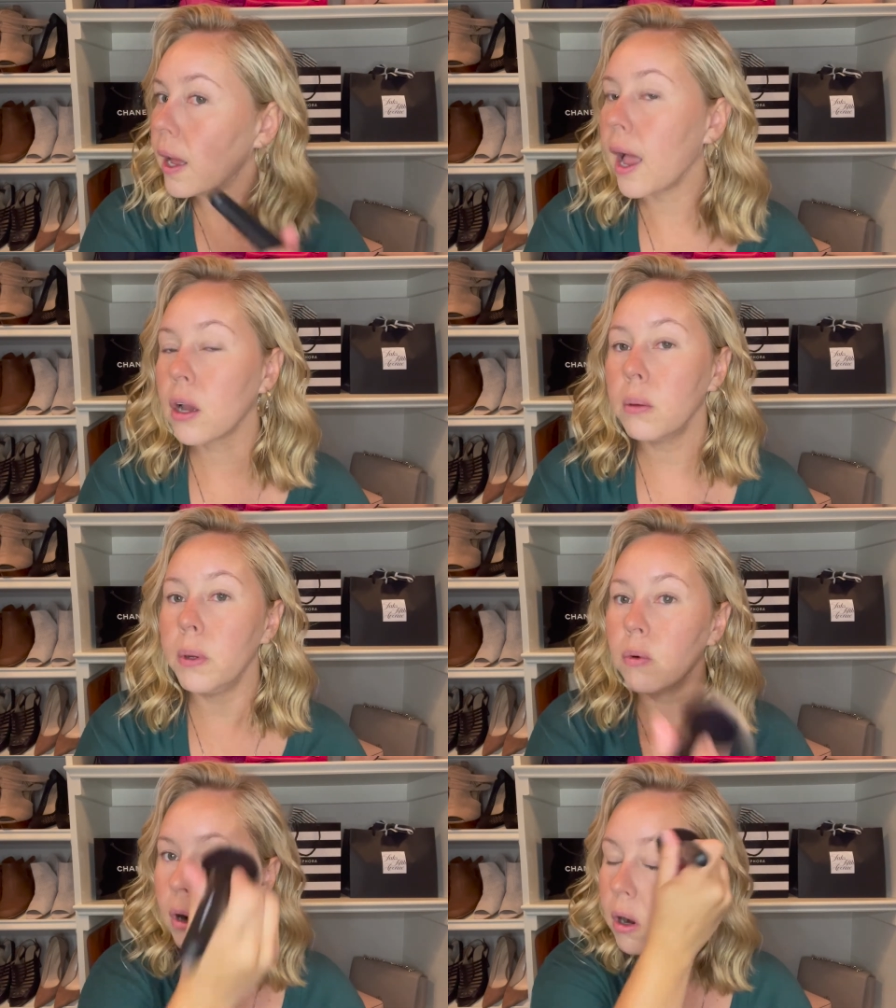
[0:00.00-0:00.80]
I could
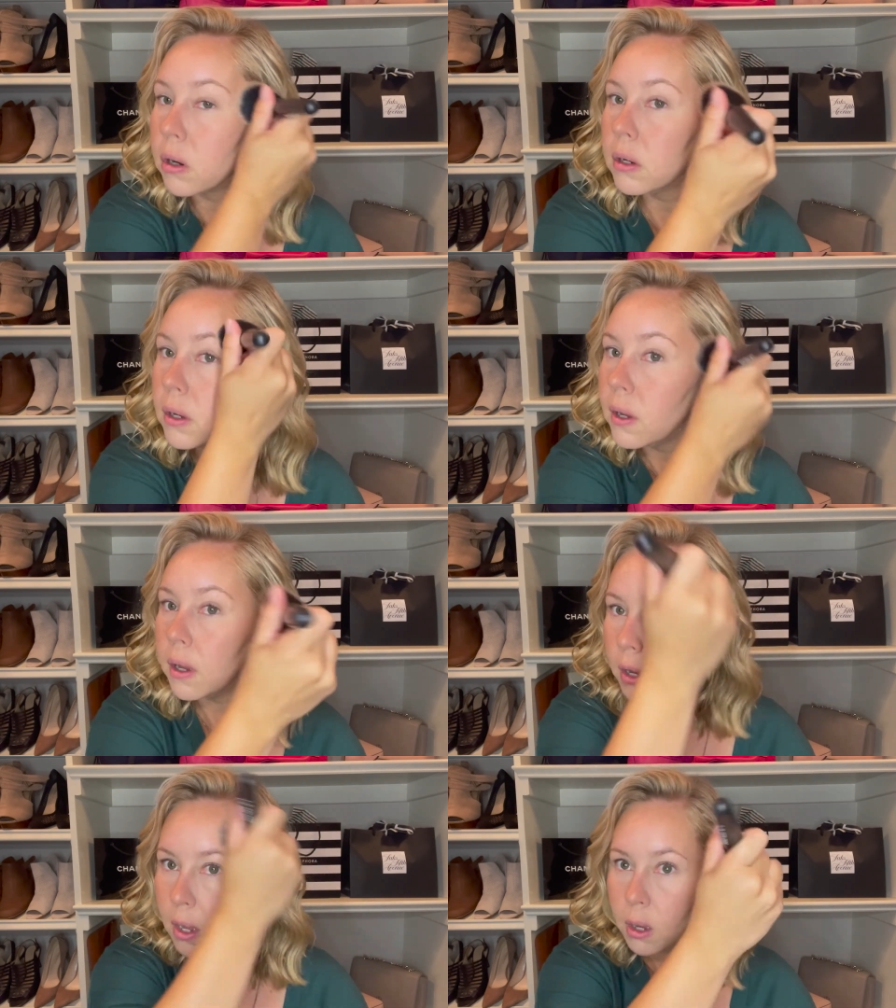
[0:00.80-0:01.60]
be wrong,
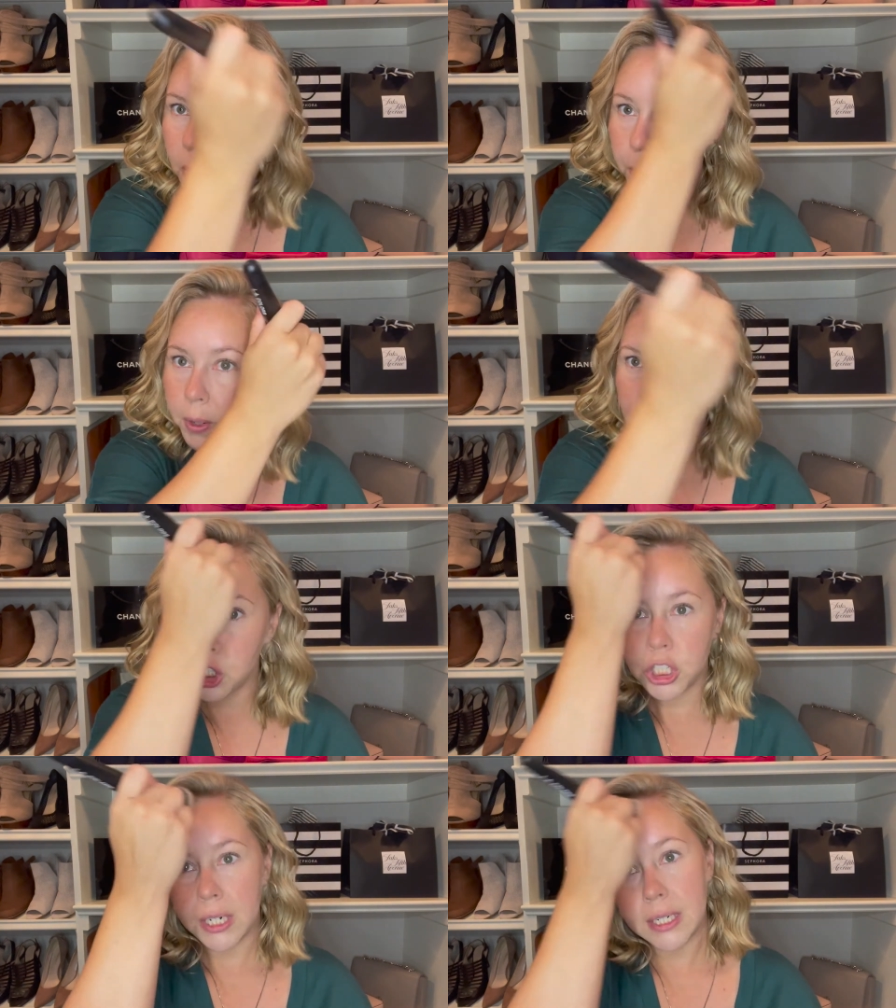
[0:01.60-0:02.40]
but
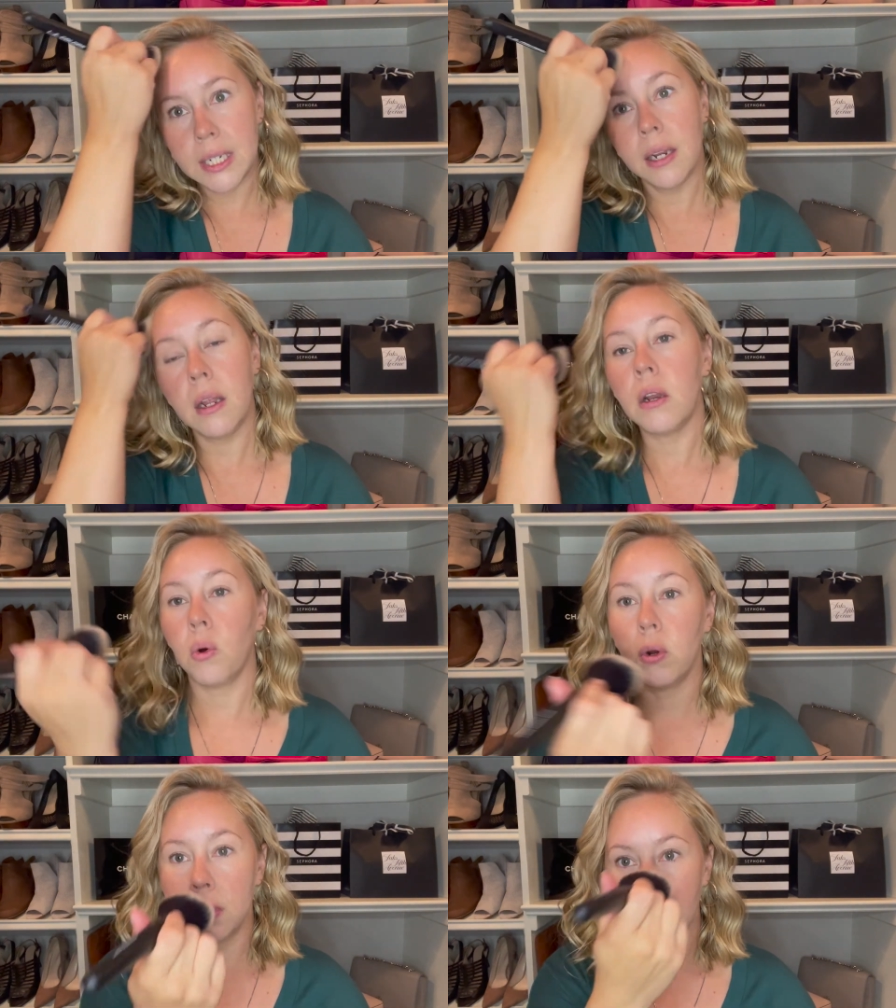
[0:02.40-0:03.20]
she did it
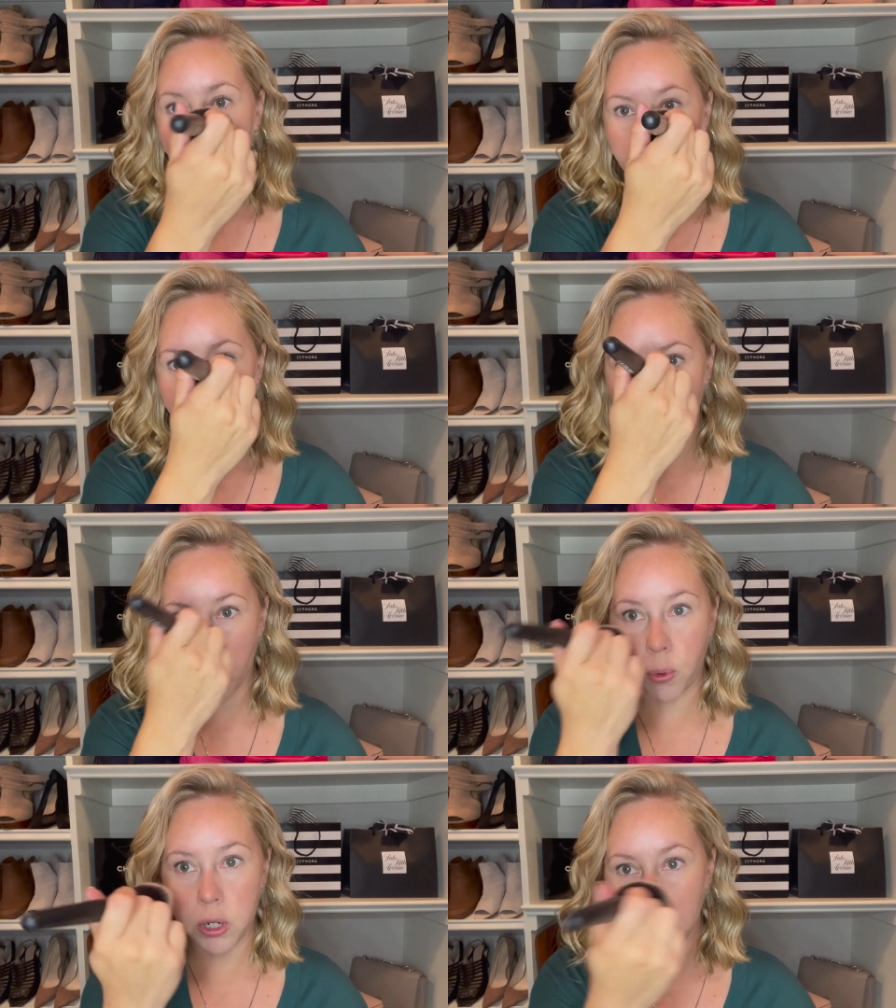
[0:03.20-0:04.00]
on top of the
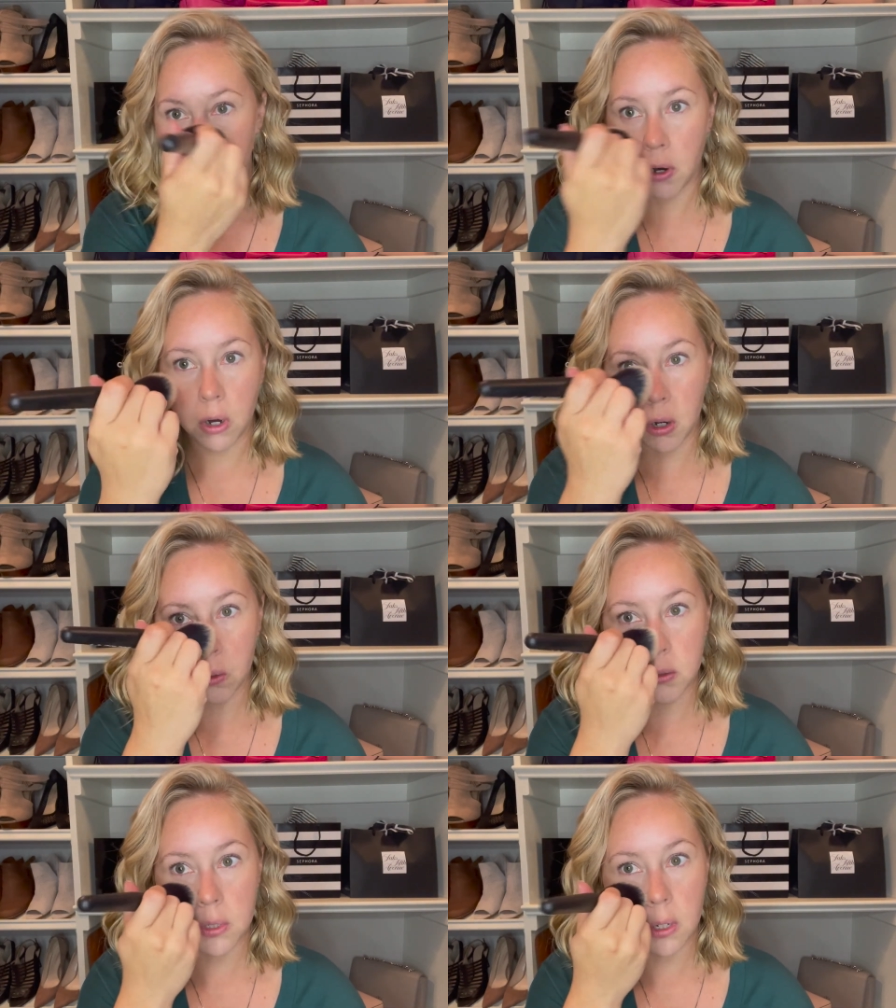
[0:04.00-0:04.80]
bridge of her
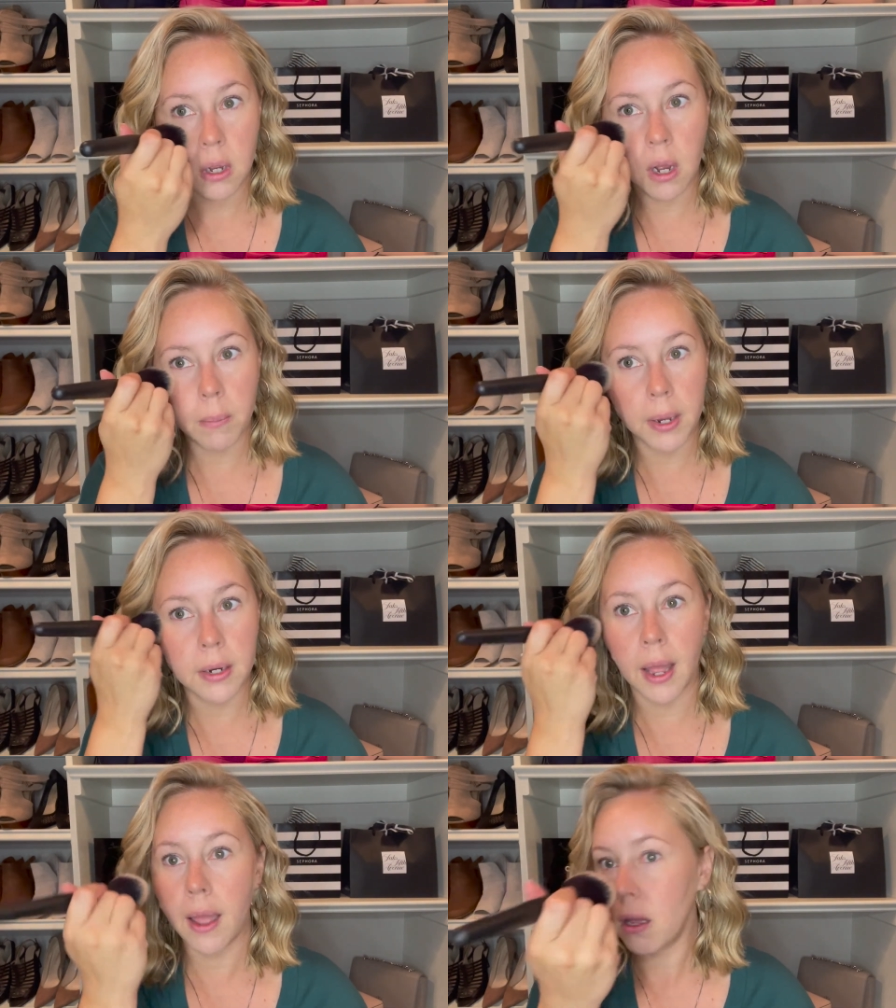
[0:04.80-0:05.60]
nose, coming
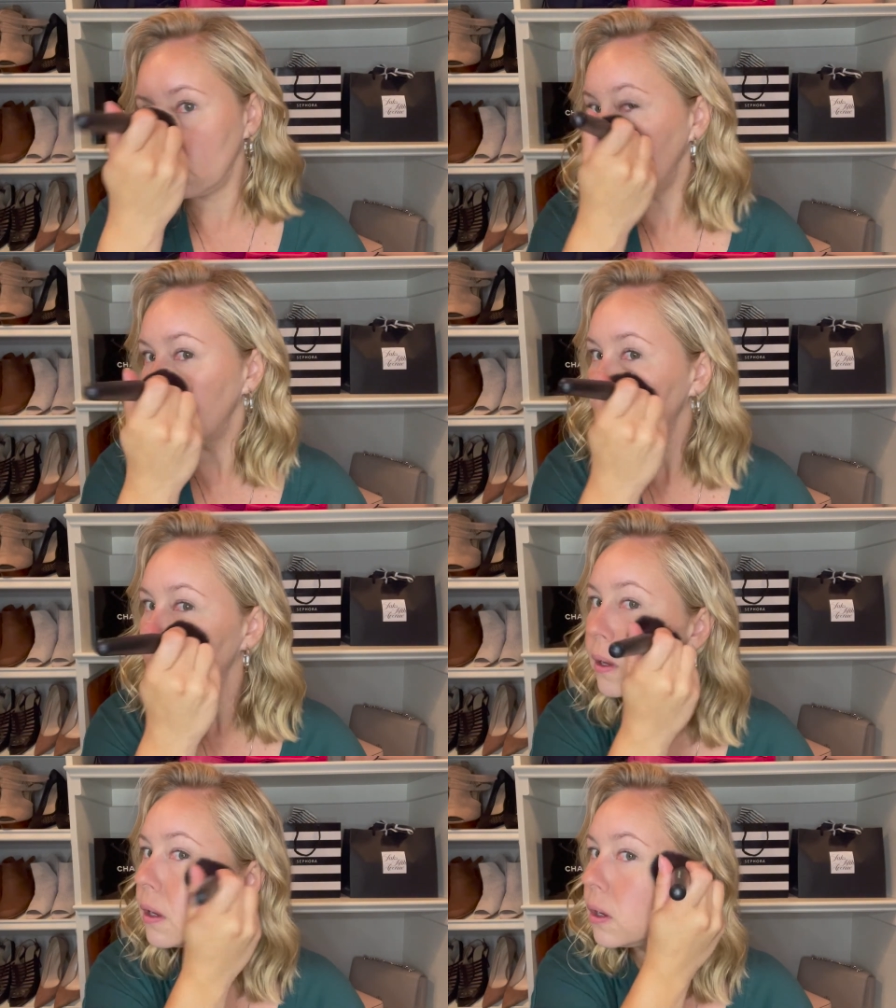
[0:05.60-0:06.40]
down
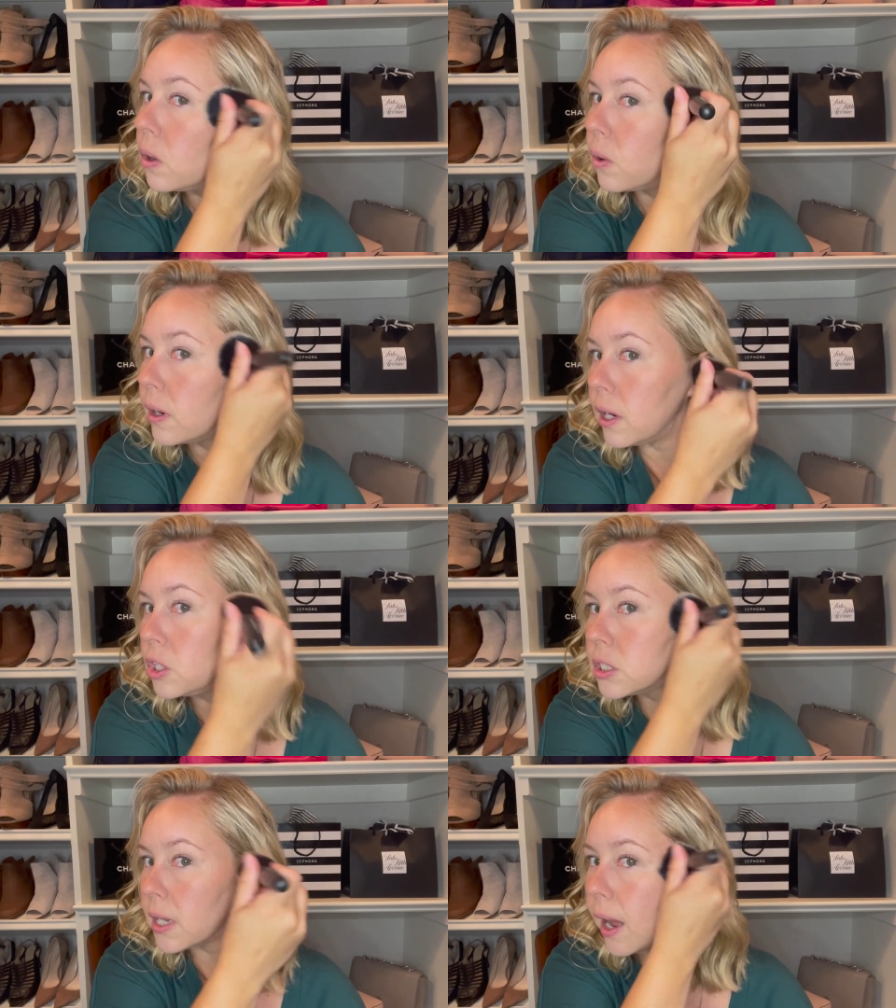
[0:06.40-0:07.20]
on
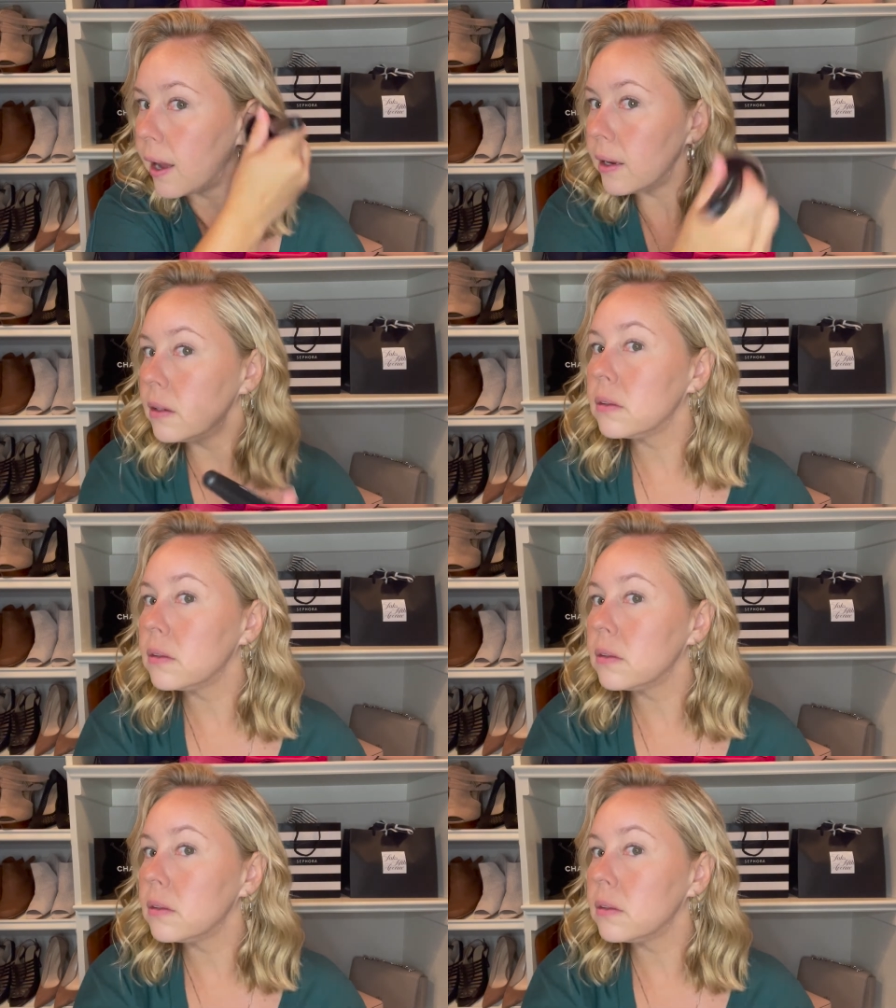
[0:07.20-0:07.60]
each side,